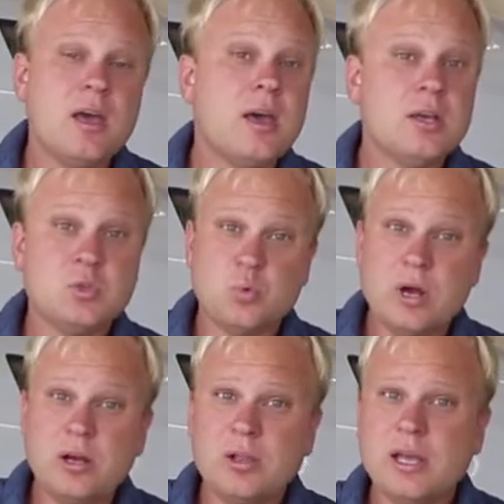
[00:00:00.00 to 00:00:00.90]
as
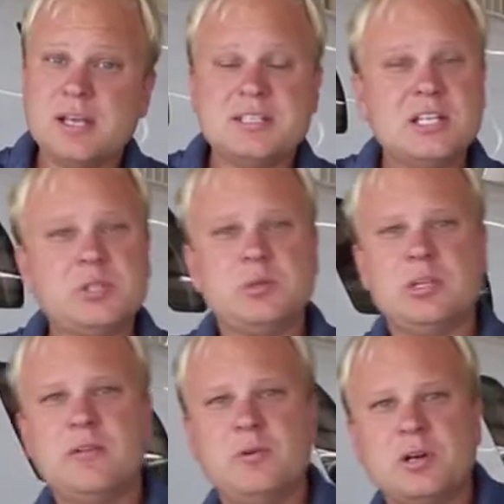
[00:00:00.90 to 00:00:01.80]
well as
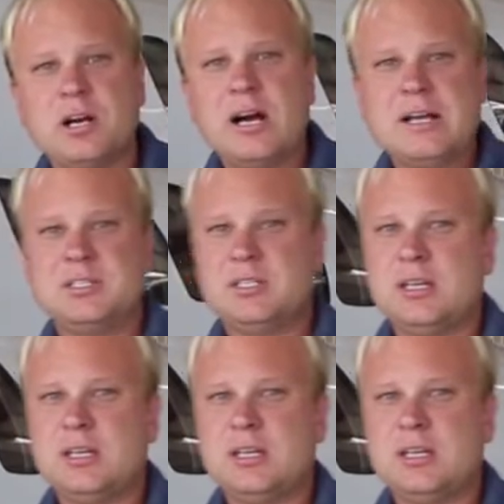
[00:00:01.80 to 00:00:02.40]
entry-level cost.